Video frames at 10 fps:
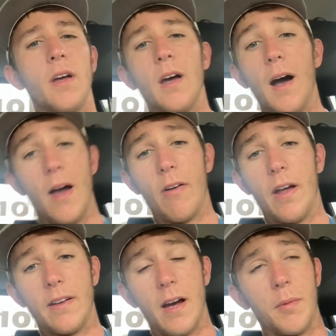I haven't
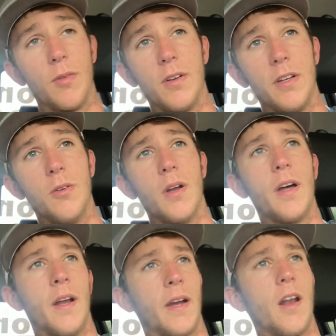had time to really do
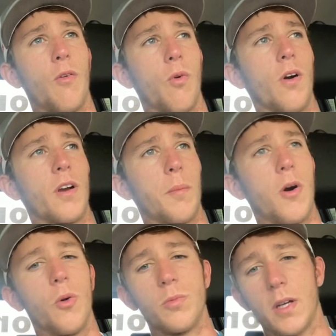nothing. I get off work, come
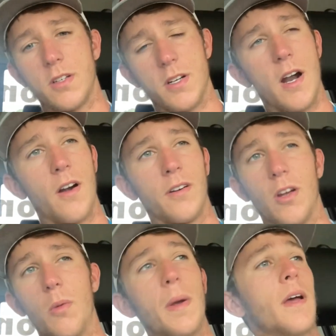home, take a shower,
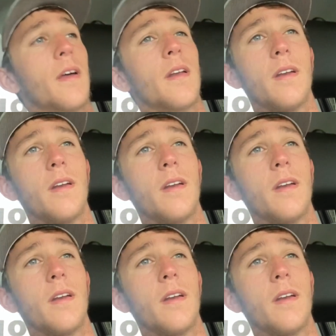go to bed.